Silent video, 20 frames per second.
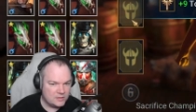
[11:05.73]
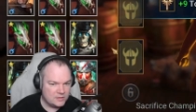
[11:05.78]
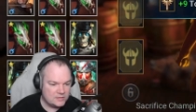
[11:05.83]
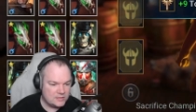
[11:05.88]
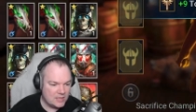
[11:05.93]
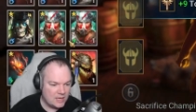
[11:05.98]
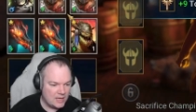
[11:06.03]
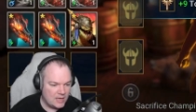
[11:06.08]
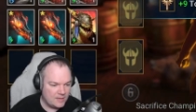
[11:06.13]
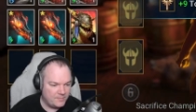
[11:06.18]

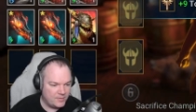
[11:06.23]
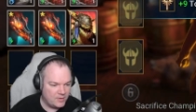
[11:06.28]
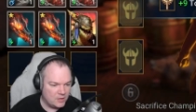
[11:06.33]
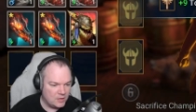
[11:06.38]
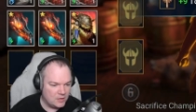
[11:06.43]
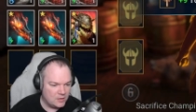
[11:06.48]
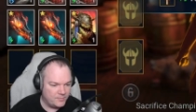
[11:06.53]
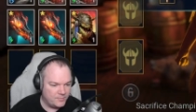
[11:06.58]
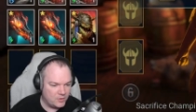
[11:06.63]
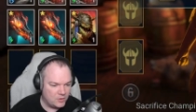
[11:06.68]
top
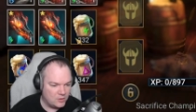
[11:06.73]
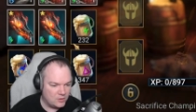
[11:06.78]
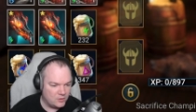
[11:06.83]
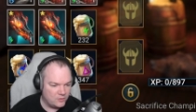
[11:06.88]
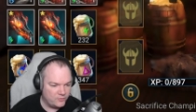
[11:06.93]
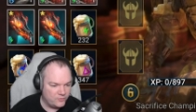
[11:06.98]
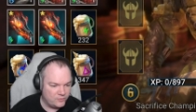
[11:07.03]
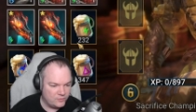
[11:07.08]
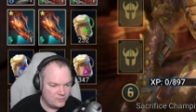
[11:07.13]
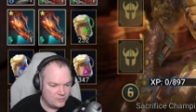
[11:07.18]
up
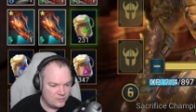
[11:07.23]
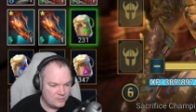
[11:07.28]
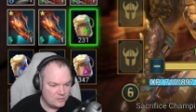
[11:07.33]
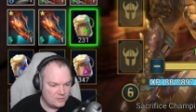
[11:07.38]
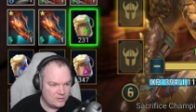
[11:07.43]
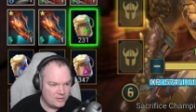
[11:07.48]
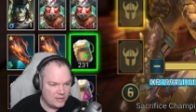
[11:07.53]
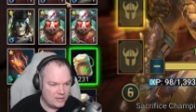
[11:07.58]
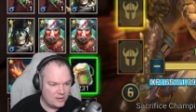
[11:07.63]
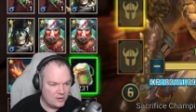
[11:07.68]

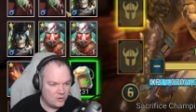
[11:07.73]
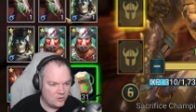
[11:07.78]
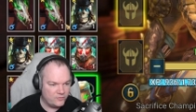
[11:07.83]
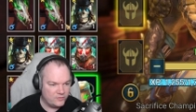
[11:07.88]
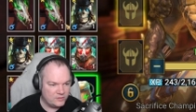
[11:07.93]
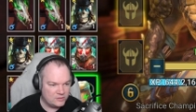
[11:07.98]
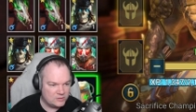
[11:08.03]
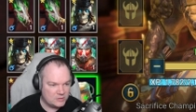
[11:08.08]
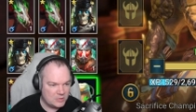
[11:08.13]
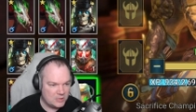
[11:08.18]
get all
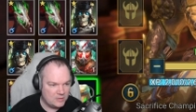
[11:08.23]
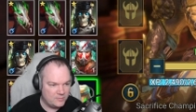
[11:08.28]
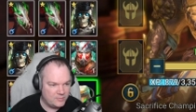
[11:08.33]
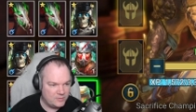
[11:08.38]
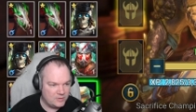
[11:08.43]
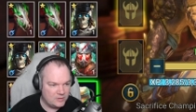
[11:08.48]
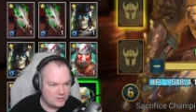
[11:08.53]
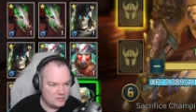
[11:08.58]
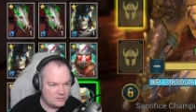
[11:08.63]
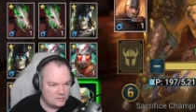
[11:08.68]
these
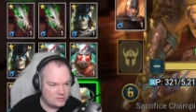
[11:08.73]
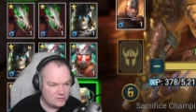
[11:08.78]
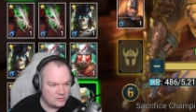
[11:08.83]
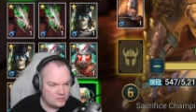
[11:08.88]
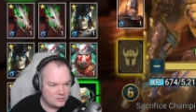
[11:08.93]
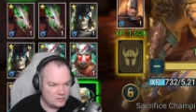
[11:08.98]
champions